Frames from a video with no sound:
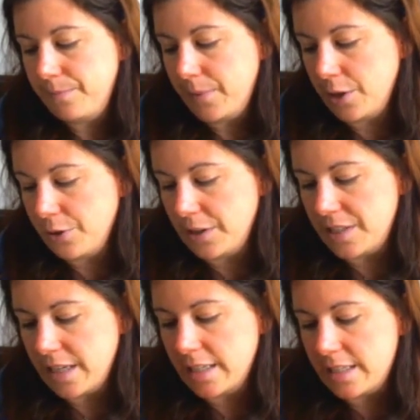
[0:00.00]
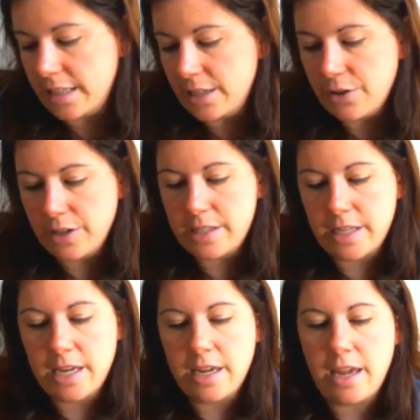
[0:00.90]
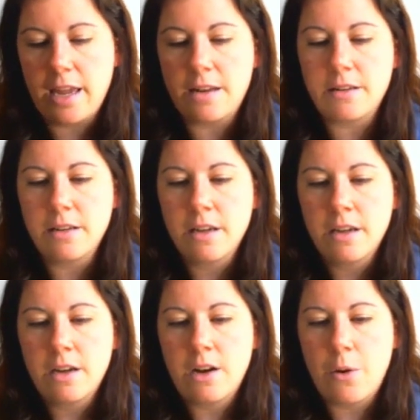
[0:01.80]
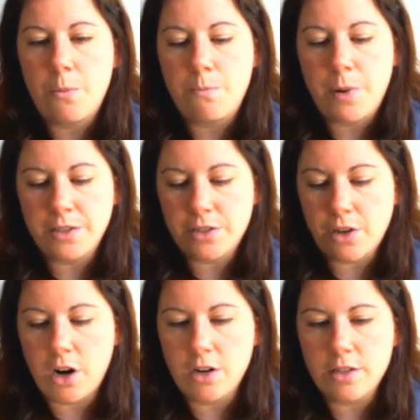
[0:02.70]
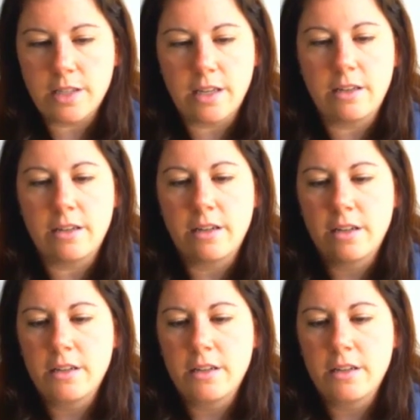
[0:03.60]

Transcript: increasing and decreasing, and, you know, bust darts and